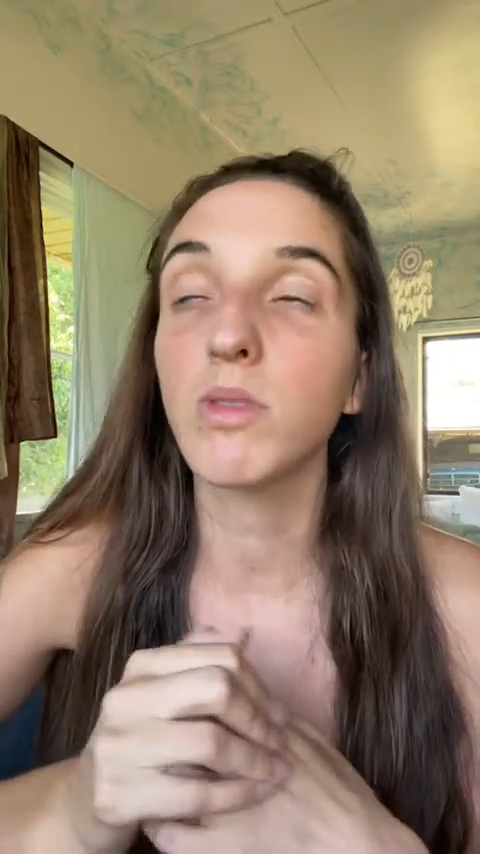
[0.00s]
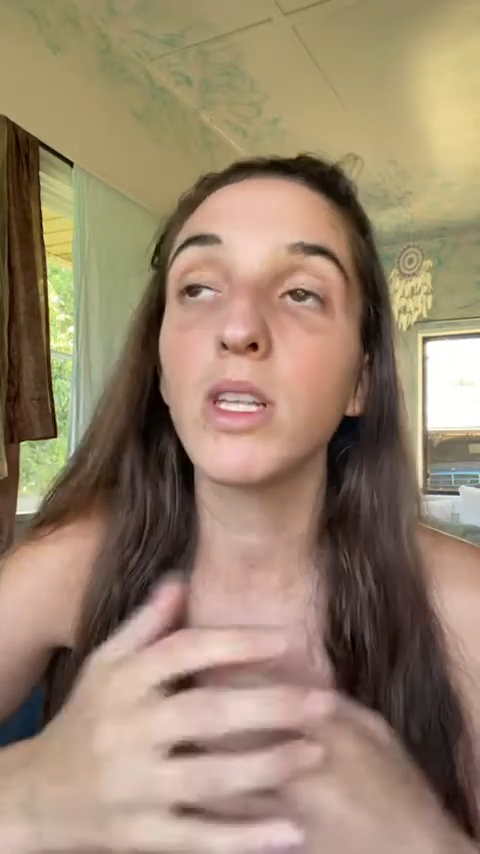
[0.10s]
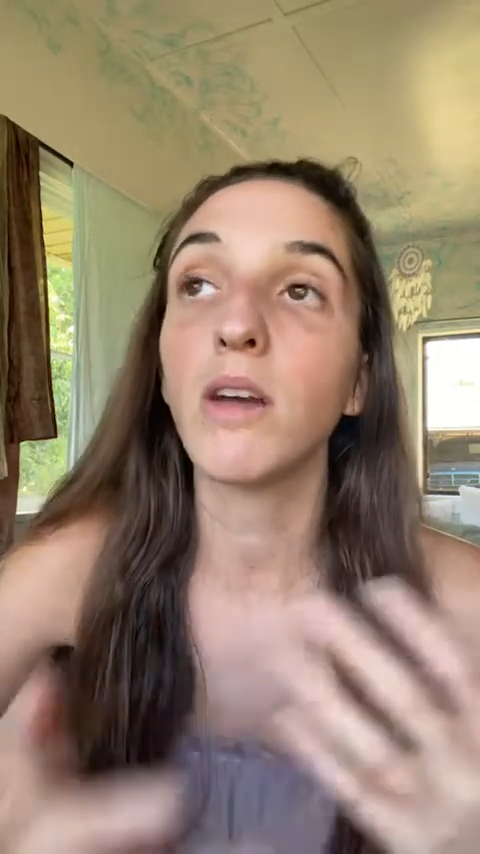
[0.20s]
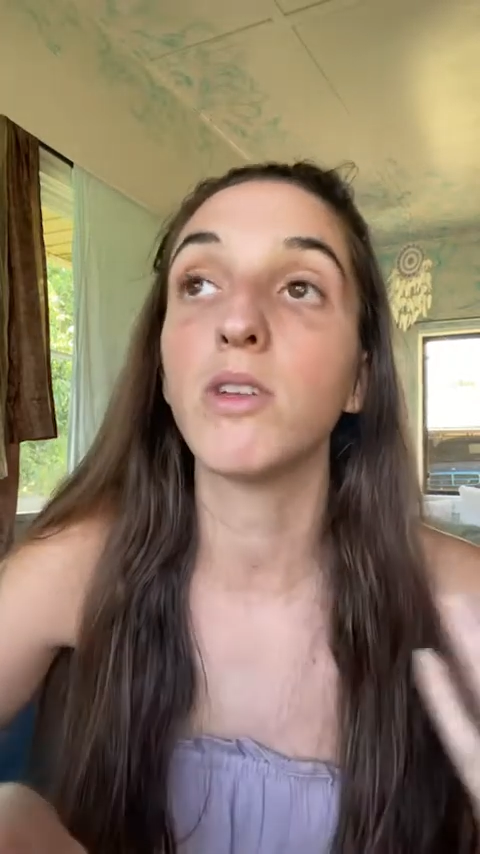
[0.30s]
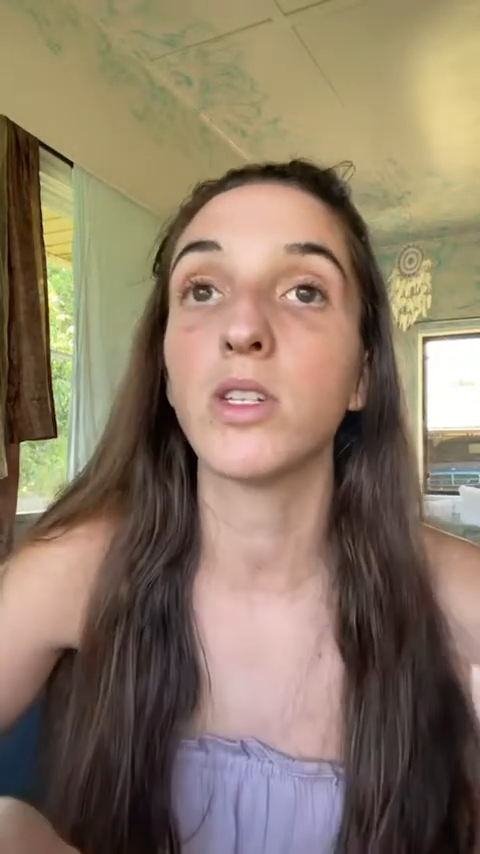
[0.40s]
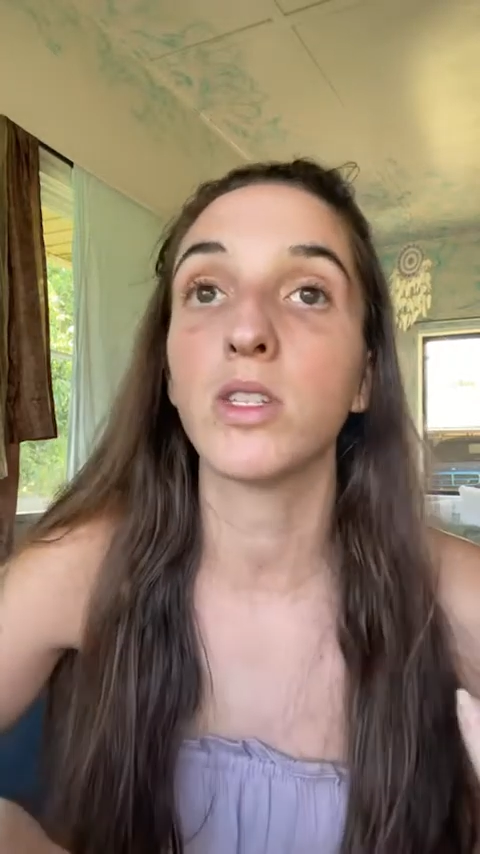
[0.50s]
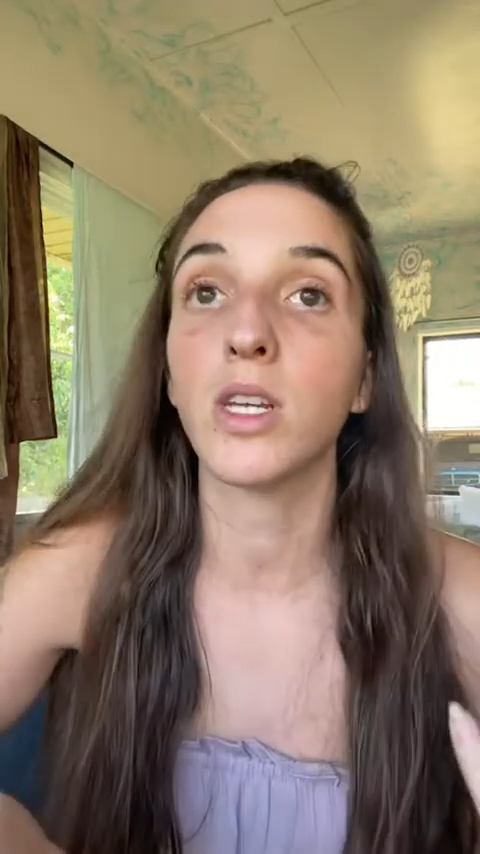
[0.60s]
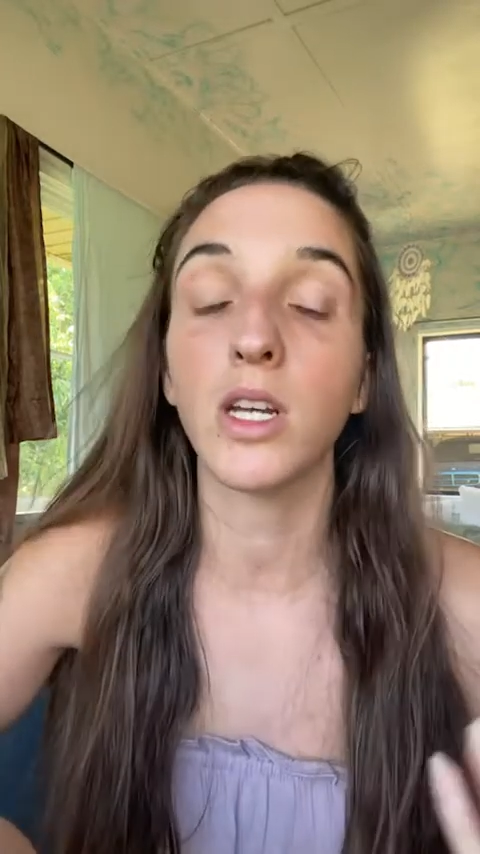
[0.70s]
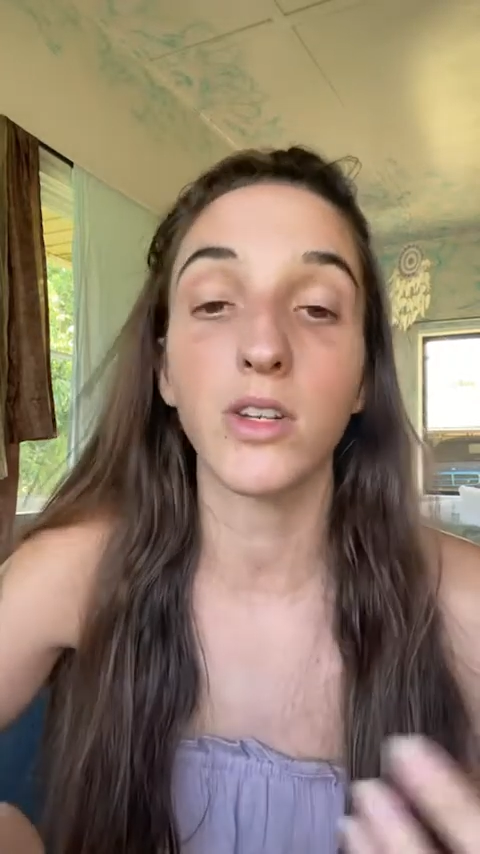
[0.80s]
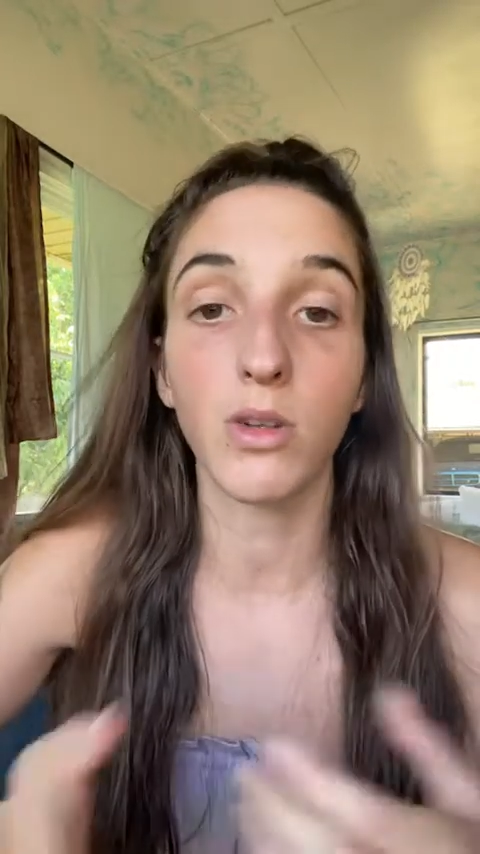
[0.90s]
really ever since
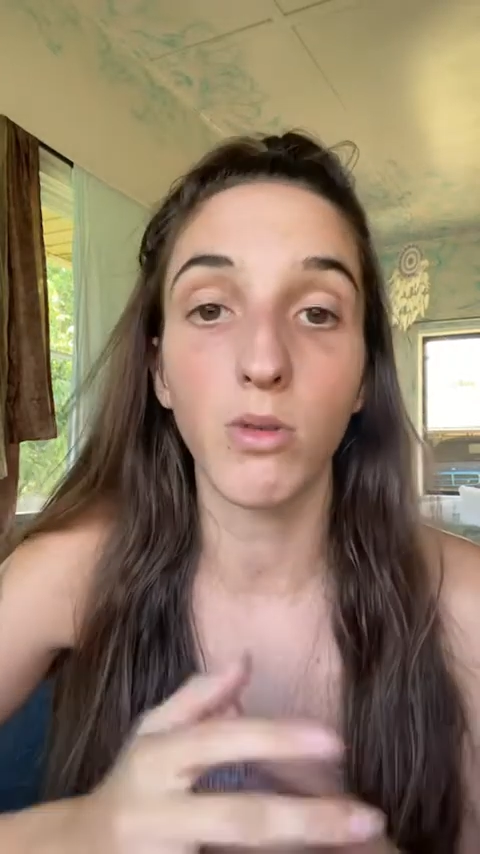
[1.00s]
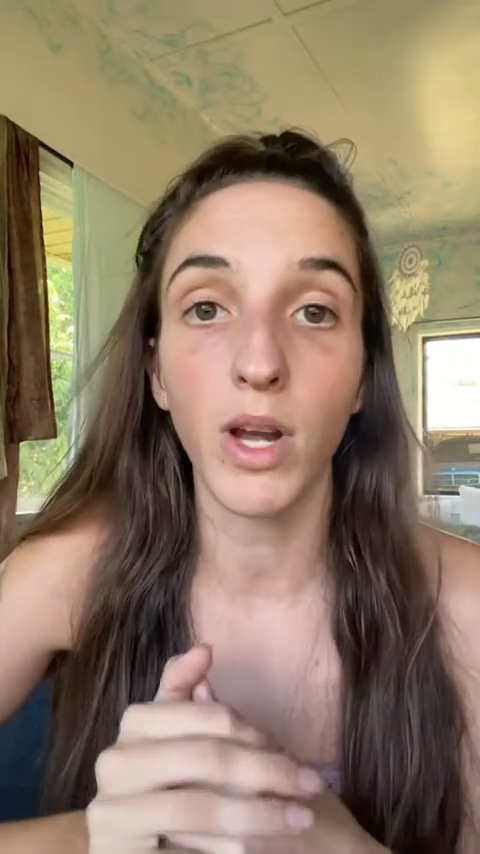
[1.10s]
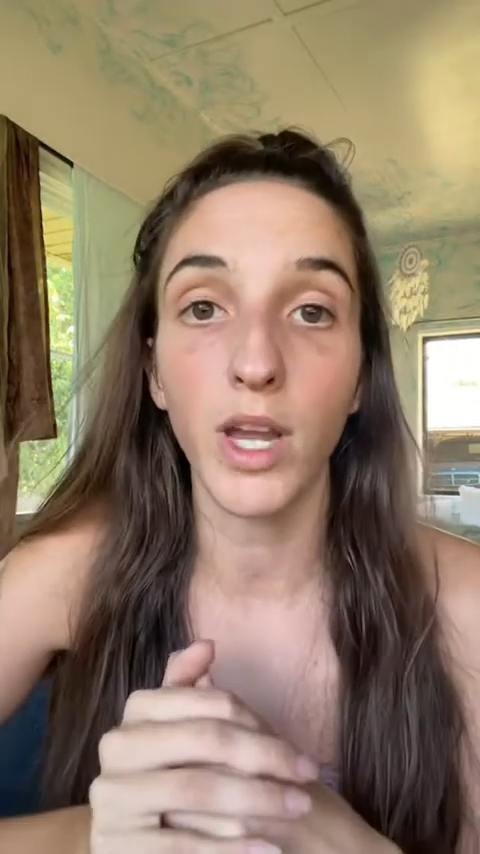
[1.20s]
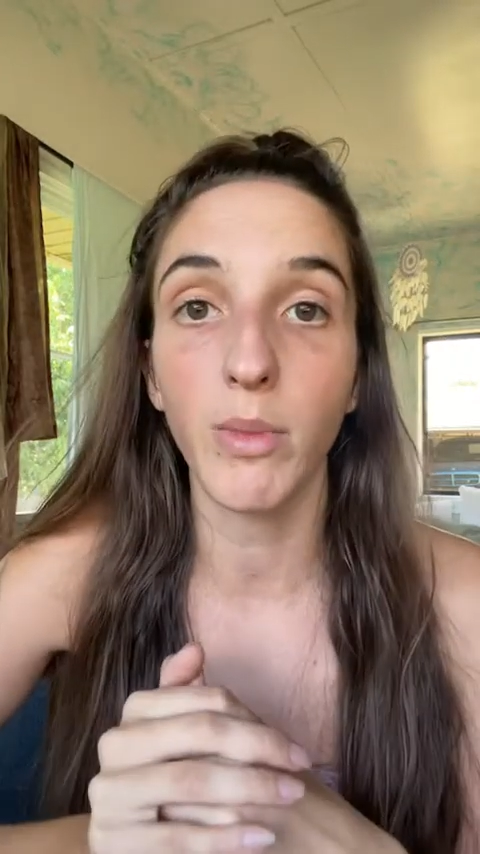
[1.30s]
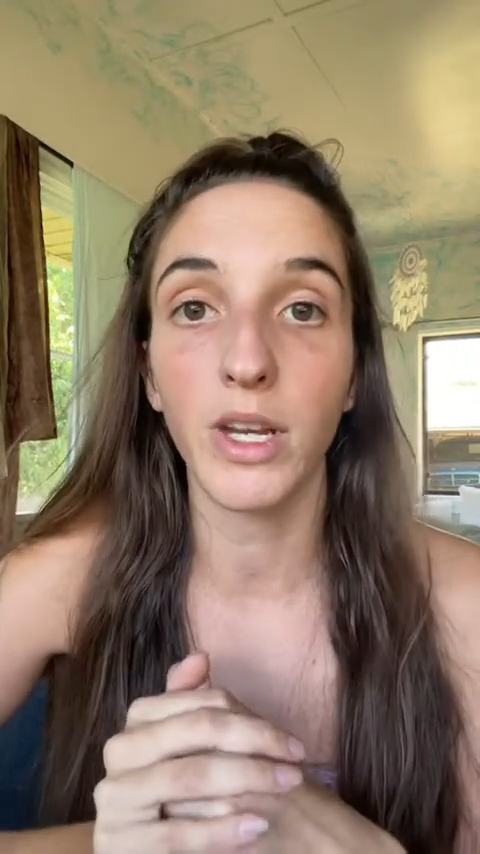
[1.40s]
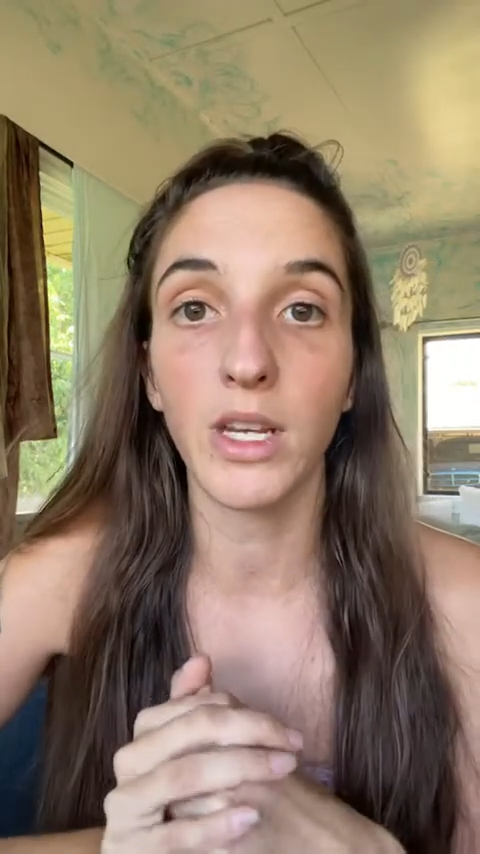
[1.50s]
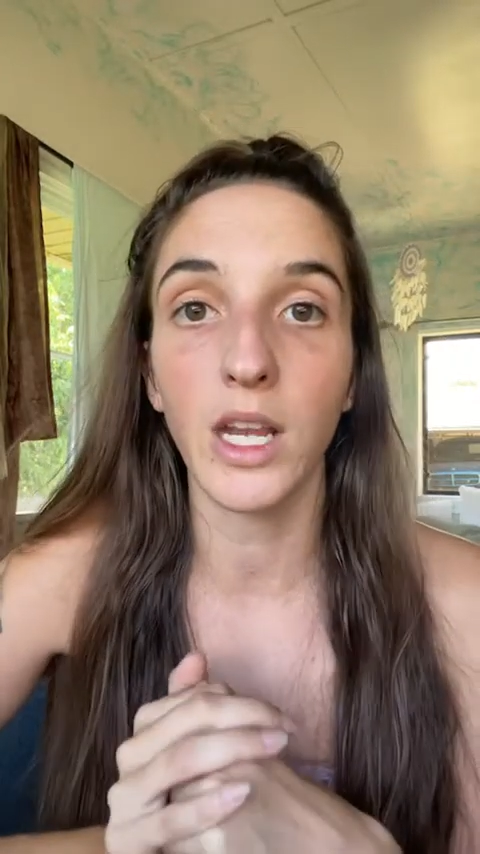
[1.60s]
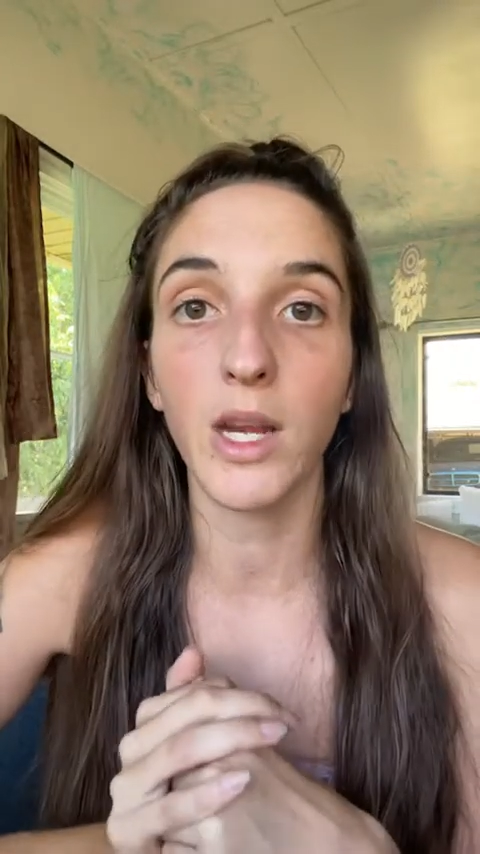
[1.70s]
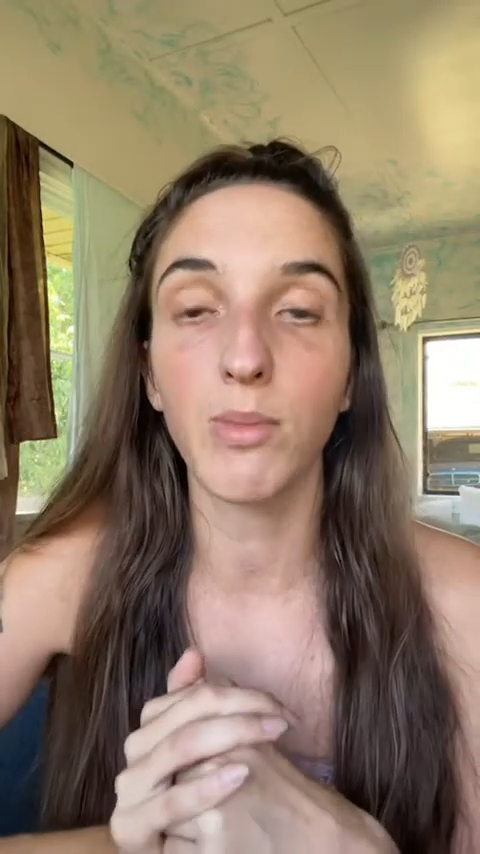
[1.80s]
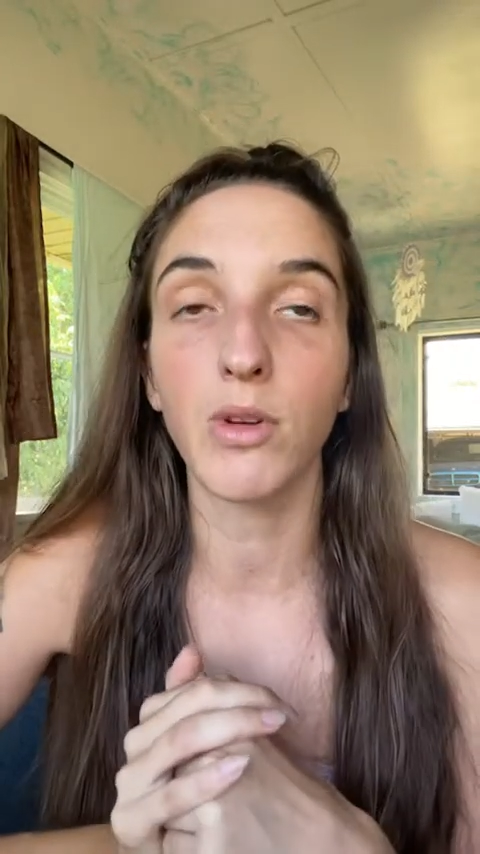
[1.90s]
I got to Hawaii back in
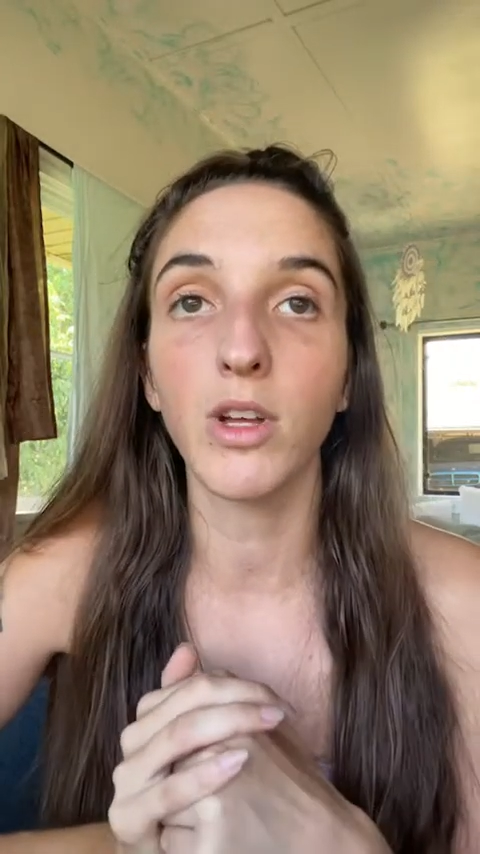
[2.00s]
April,